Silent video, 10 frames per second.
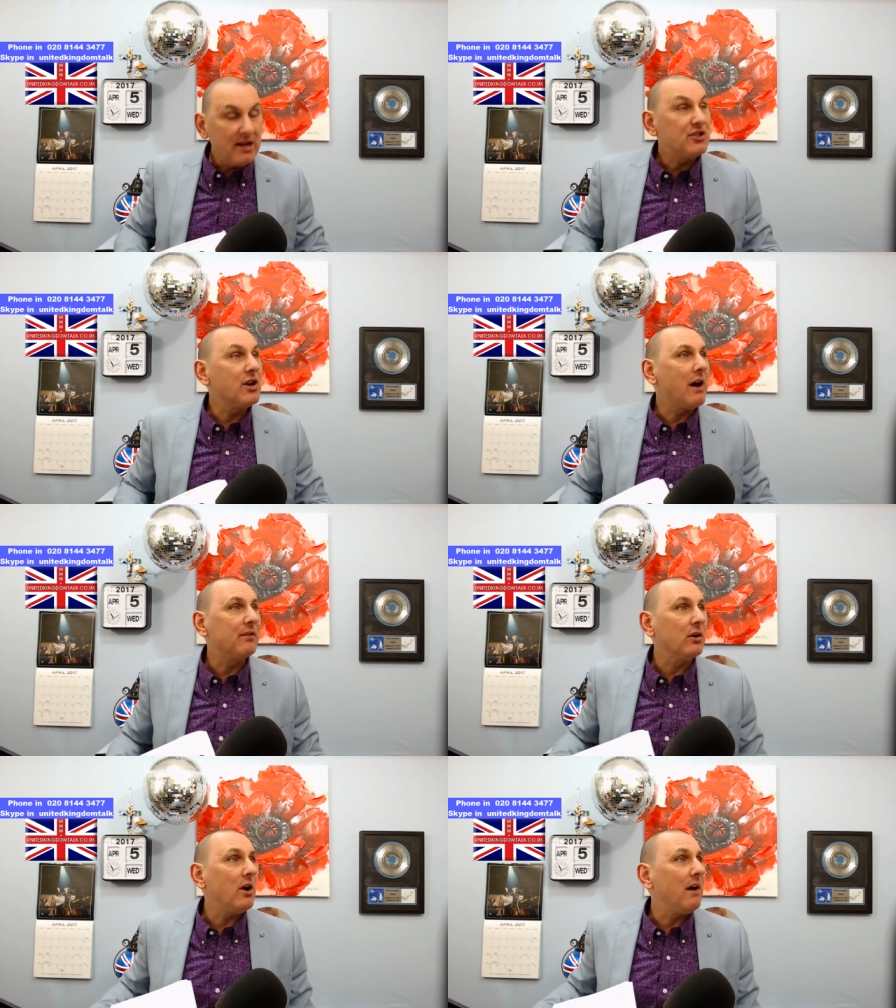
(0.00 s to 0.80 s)
Do you know I've
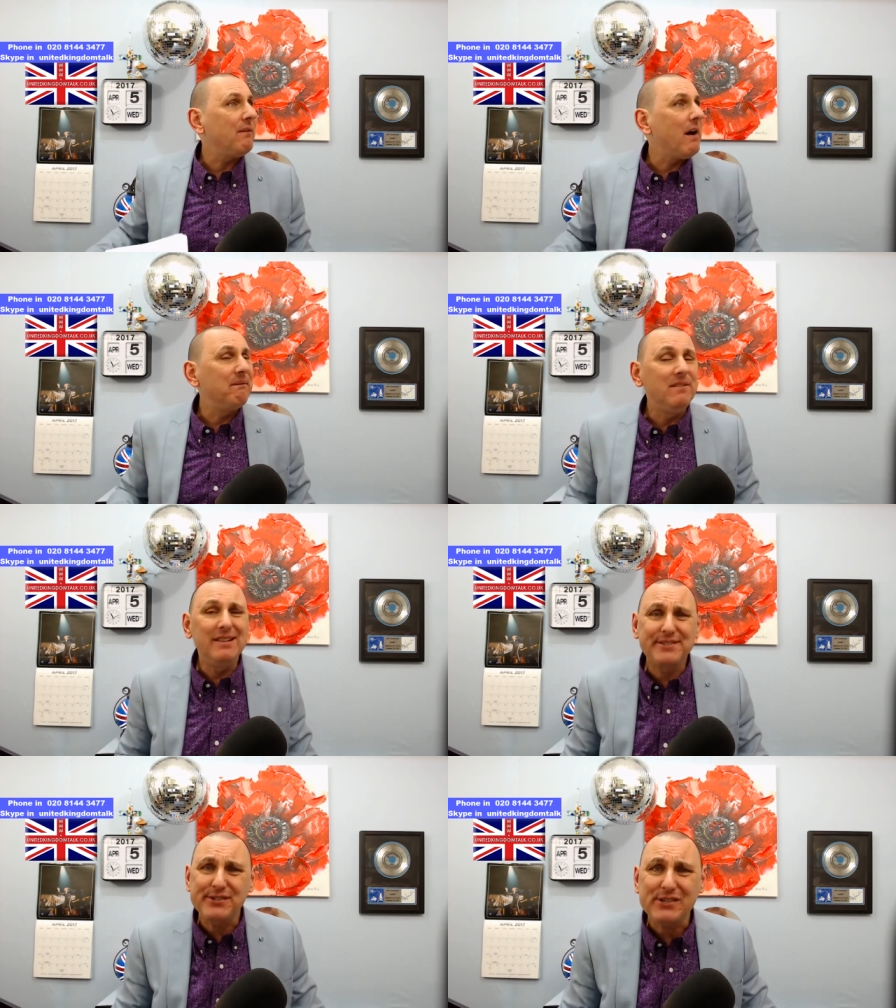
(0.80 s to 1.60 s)
got I've
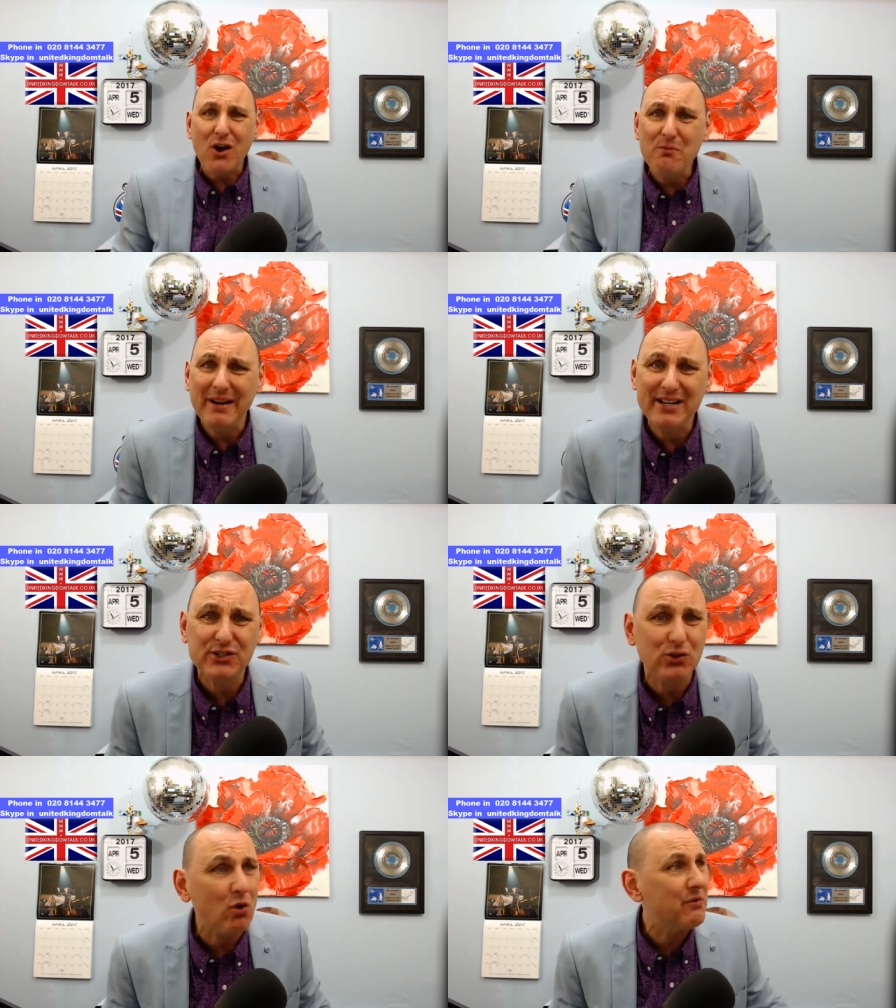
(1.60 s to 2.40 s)
so many
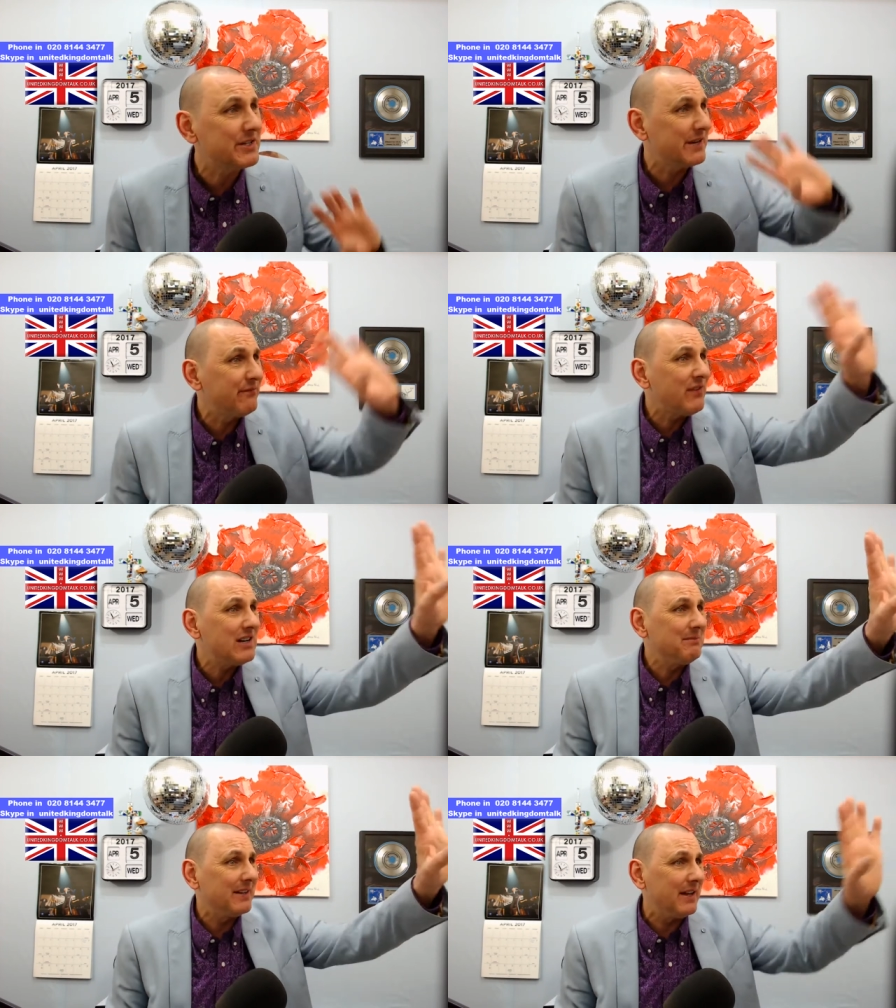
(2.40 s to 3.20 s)
stories in front
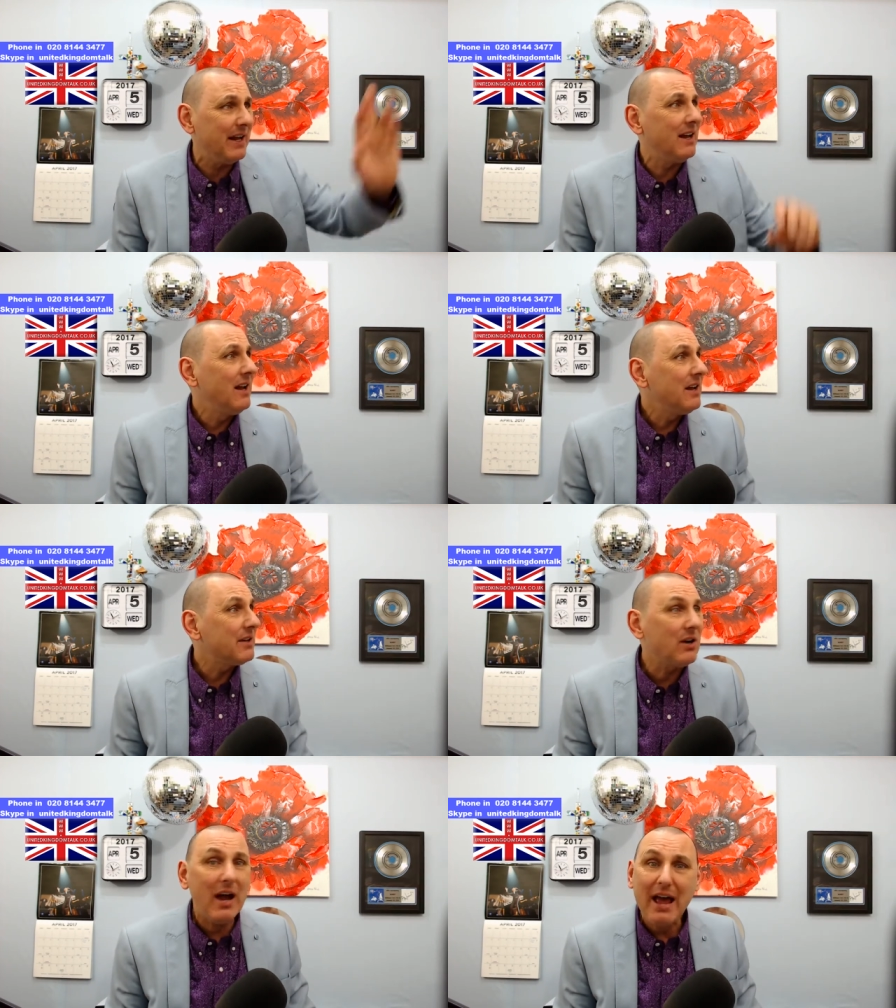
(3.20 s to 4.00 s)
of me there
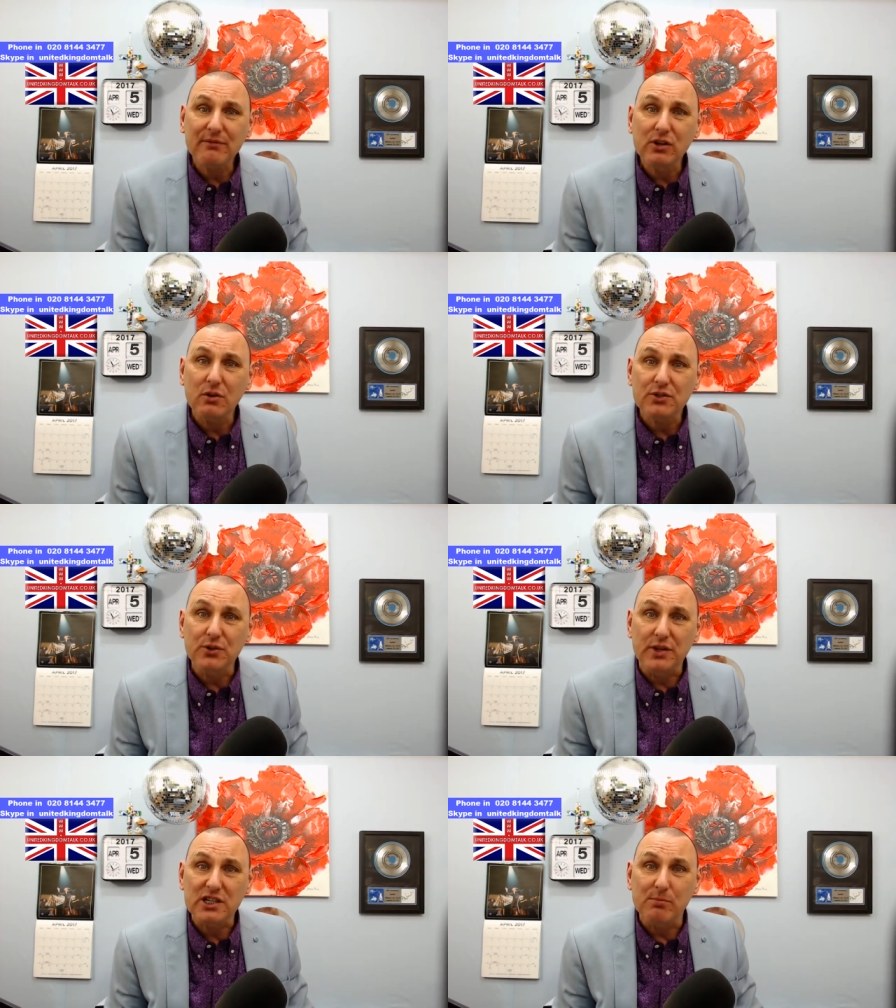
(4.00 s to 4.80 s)
that I haven't got
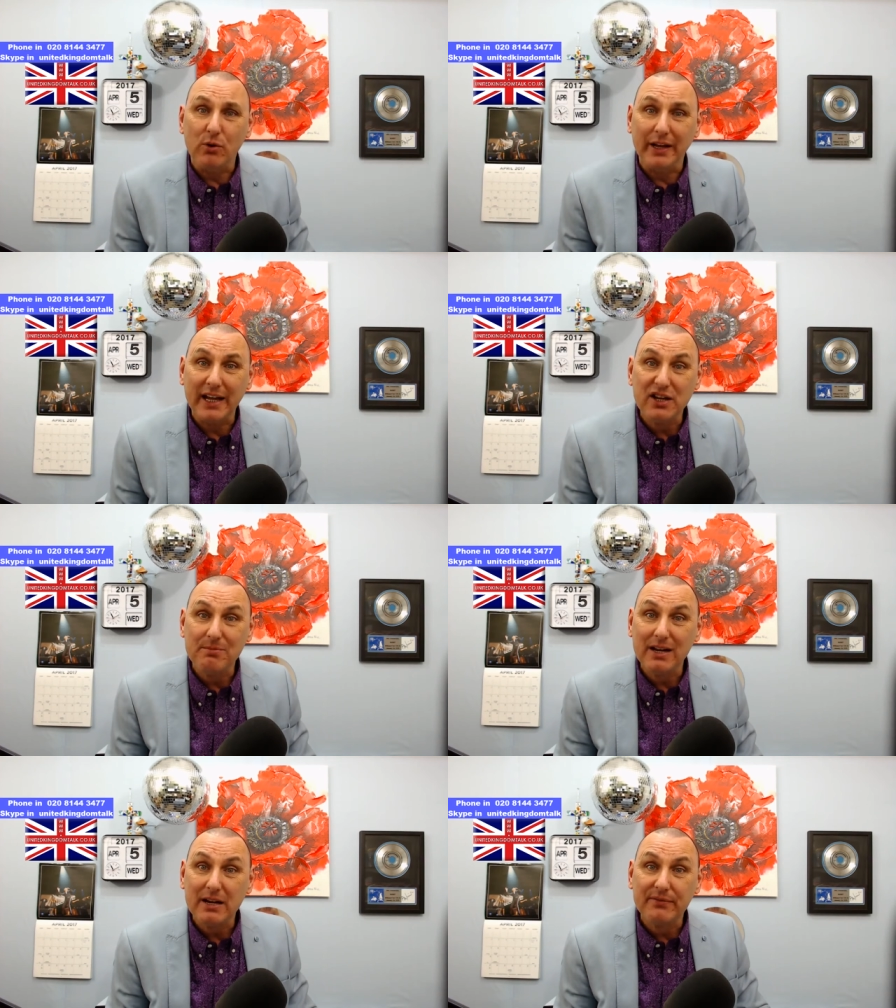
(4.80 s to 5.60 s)
to this morning. Can you
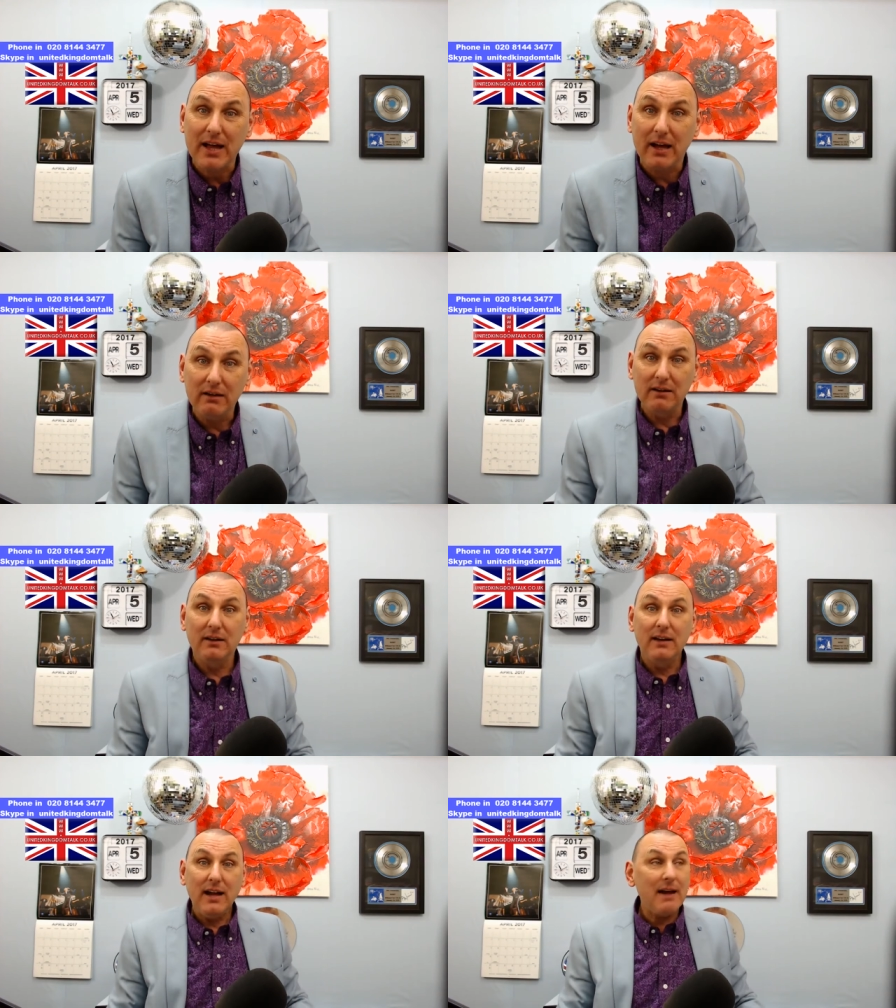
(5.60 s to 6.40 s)
believe that?
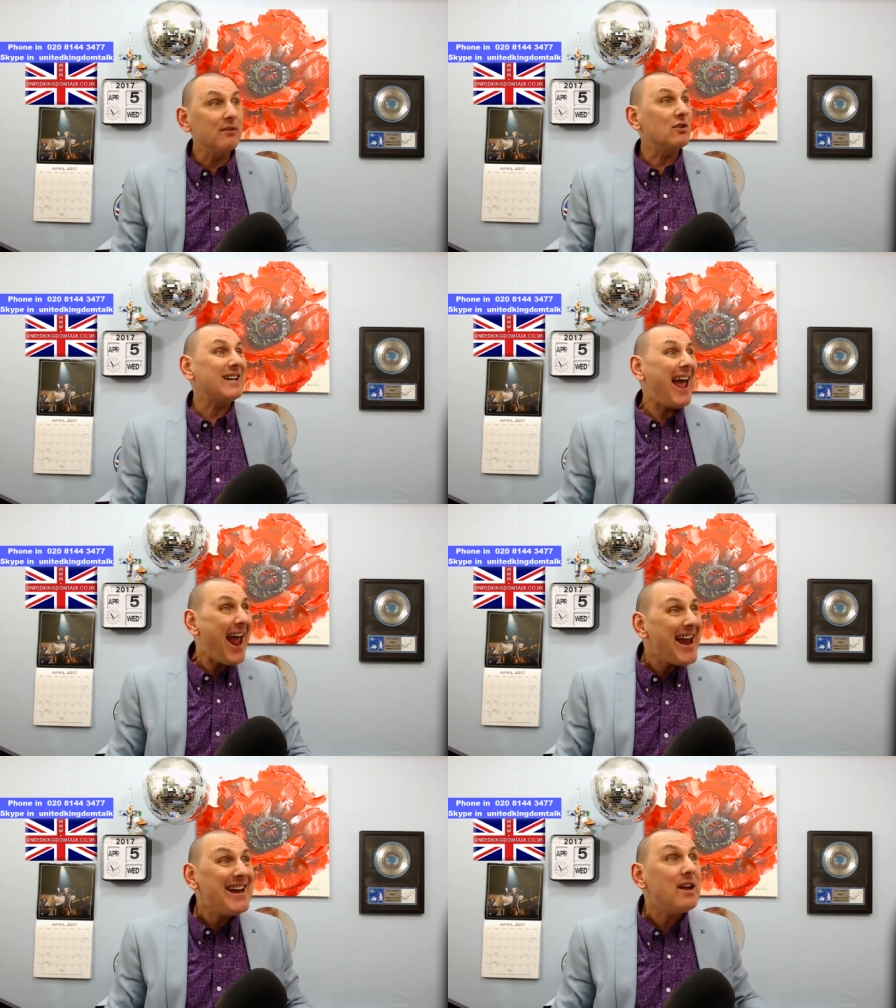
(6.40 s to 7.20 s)
I haven't got to
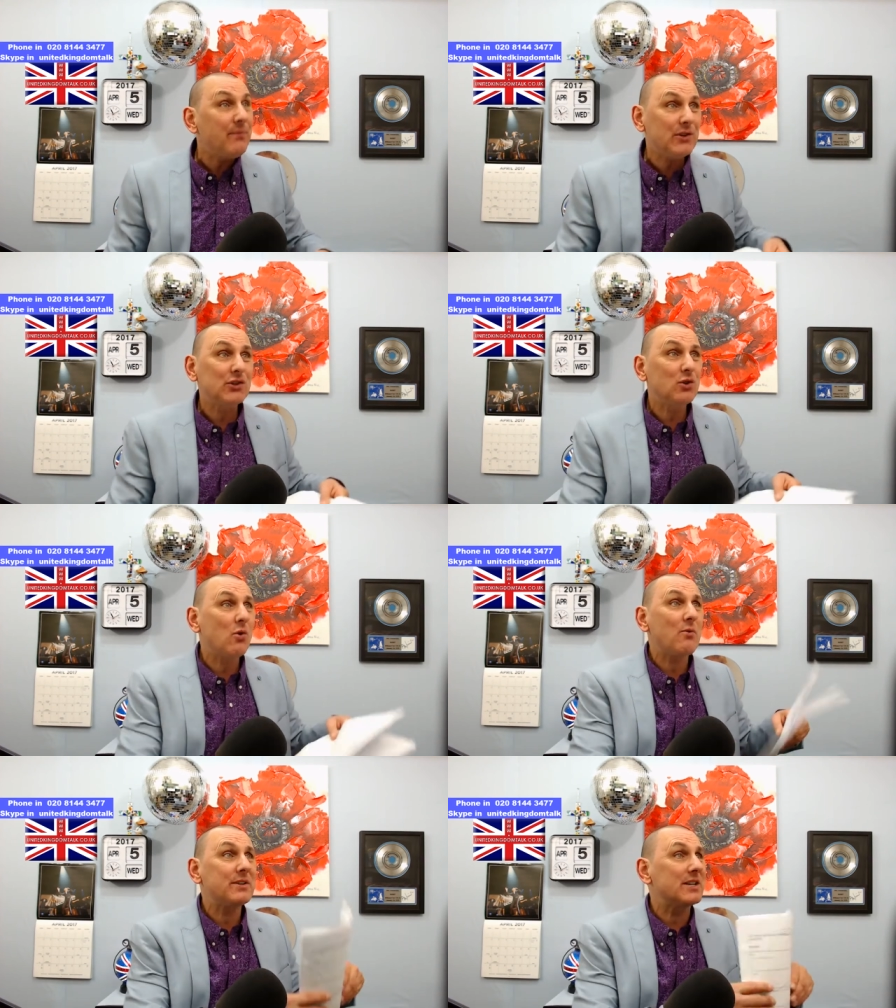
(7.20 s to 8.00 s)
any of the
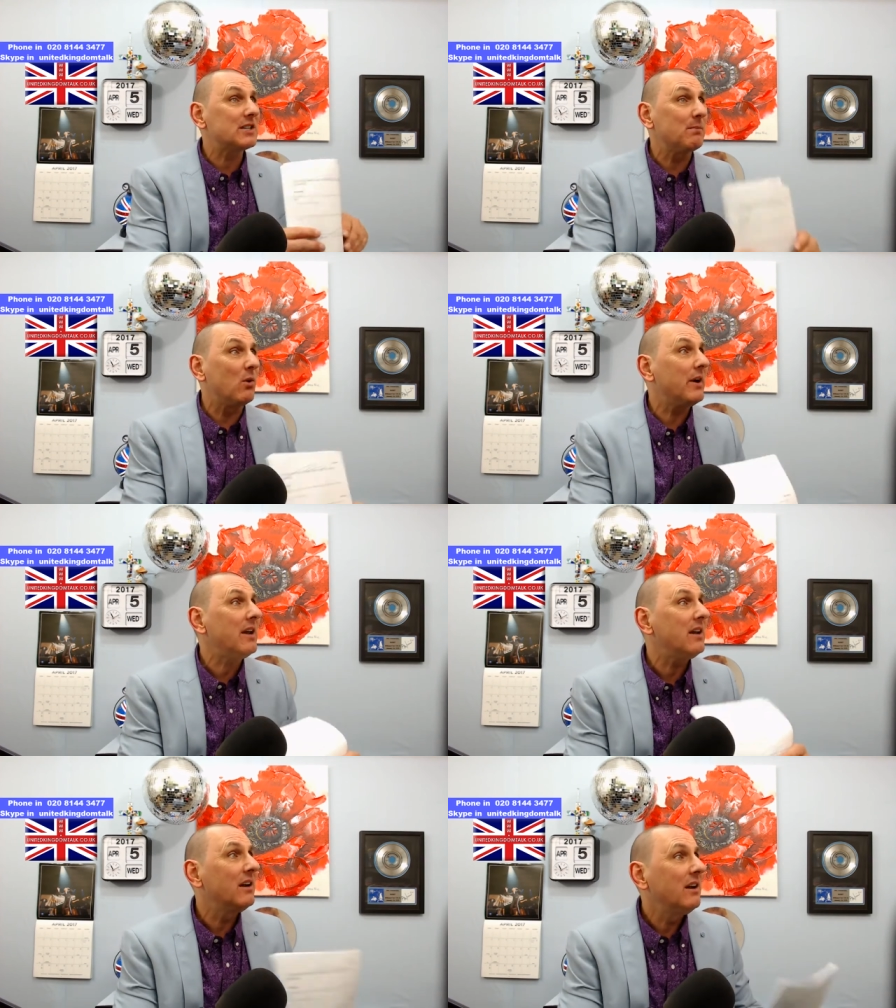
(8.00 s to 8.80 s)
stories this morning.